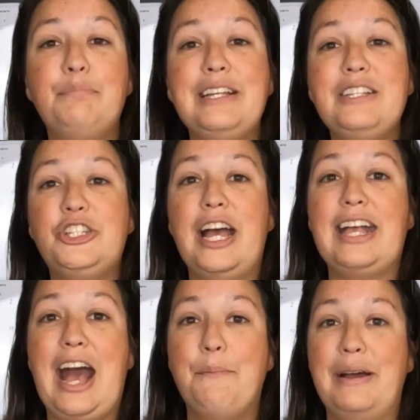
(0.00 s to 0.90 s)
please
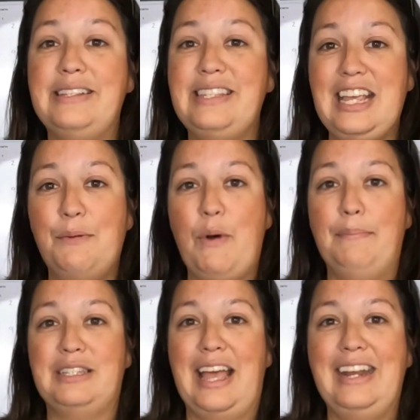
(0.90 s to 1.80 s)
check out my CM
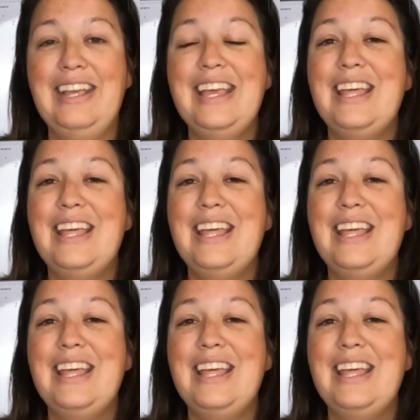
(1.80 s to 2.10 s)
website.